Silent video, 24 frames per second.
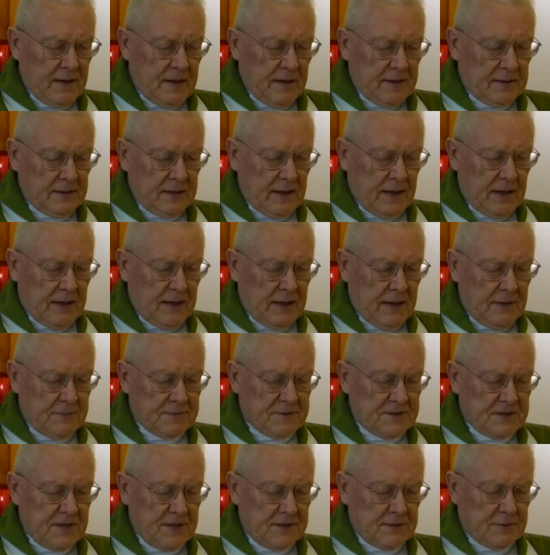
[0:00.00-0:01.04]
And
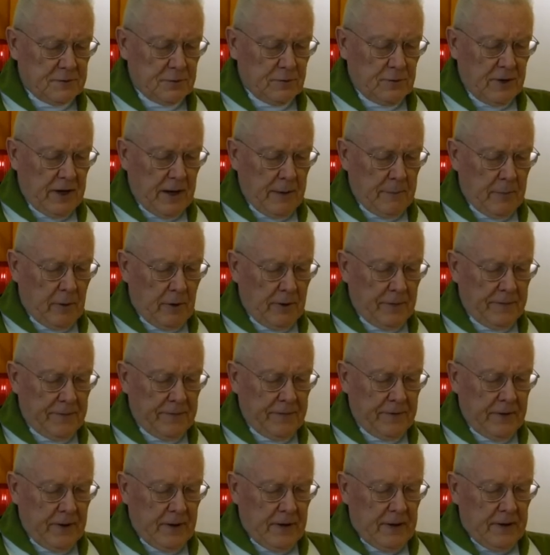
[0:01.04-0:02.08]
Ahab said to
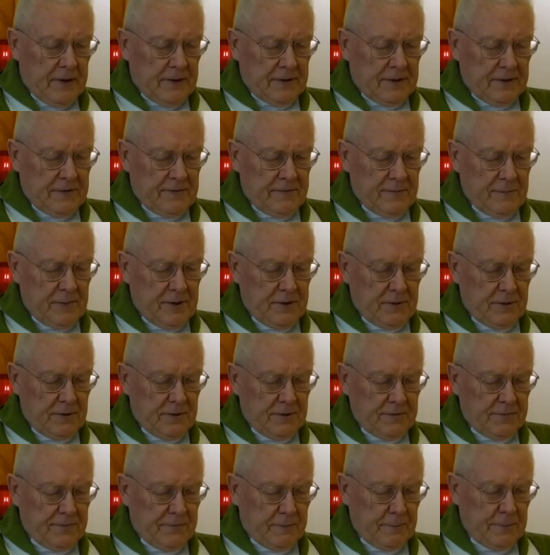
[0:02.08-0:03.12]
Naboth, "Give me your
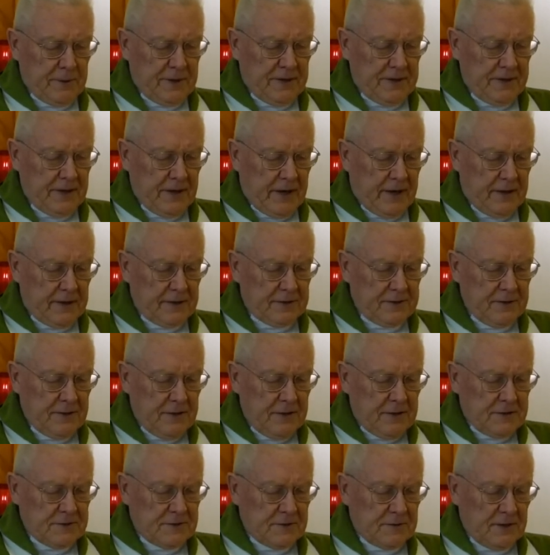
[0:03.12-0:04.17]

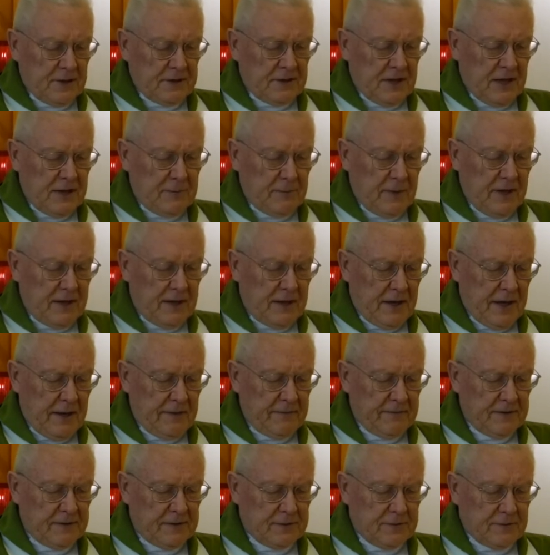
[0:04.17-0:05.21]
vineyard so that I may
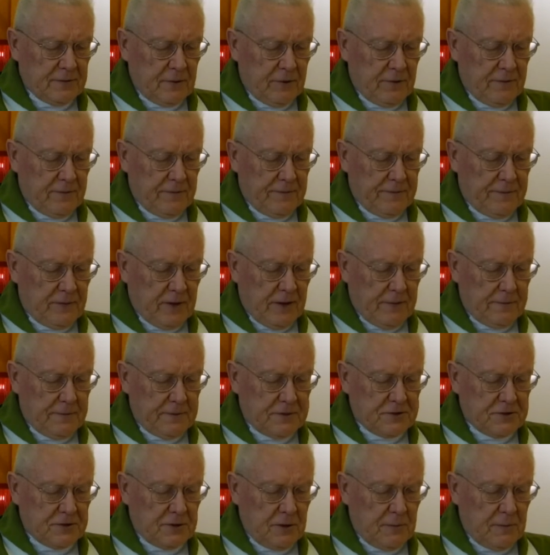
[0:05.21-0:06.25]
have it for a
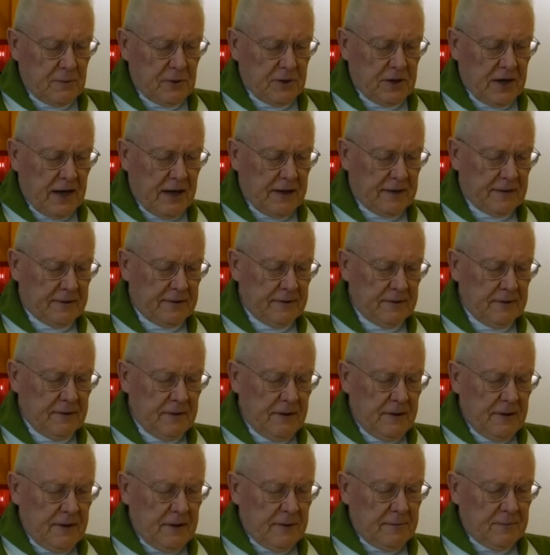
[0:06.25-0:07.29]
vegetable garden,
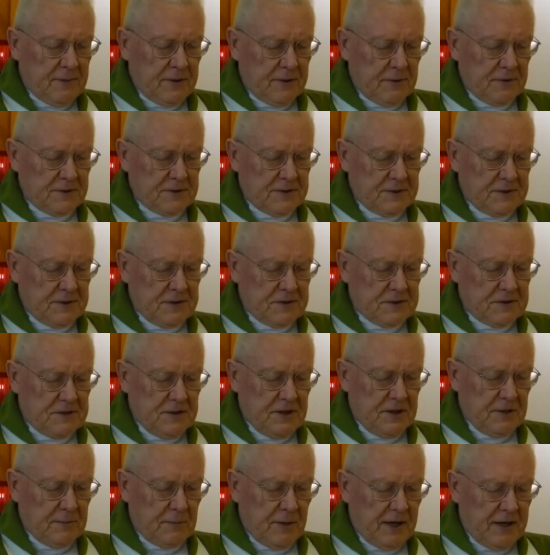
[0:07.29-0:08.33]
because it is
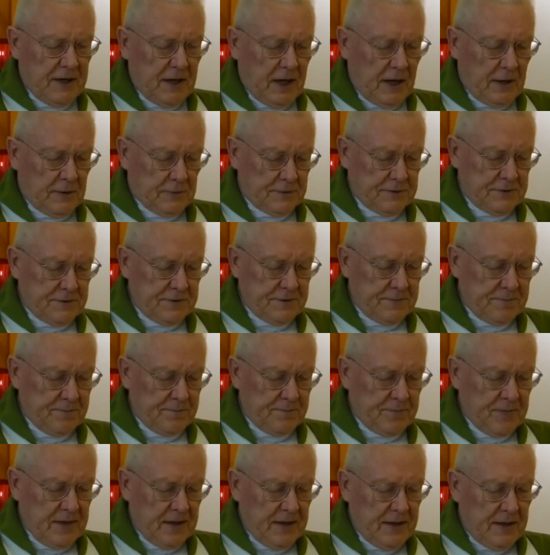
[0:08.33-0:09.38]
near my house.
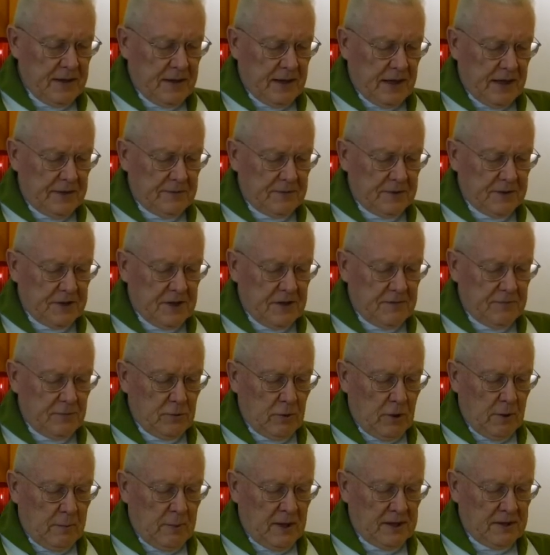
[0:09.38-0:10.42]
I will give
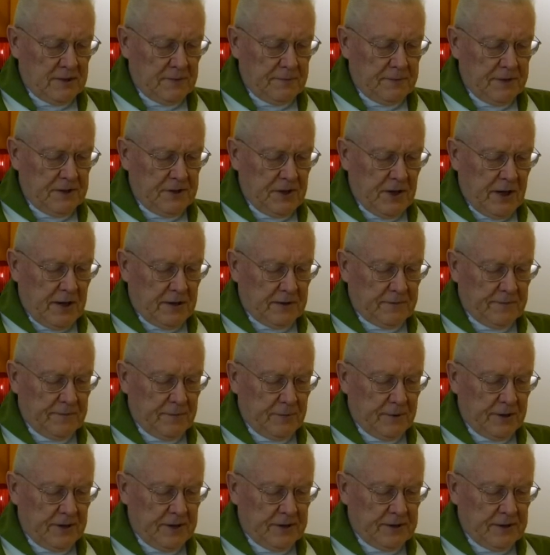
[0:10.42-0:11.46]
you a better vineyard
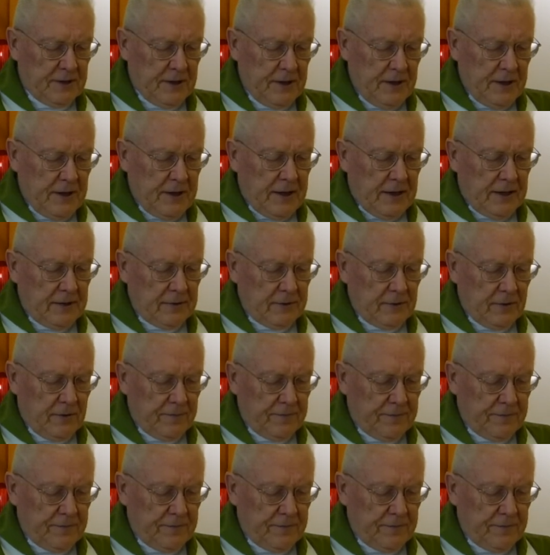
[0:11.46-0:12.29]
for it, and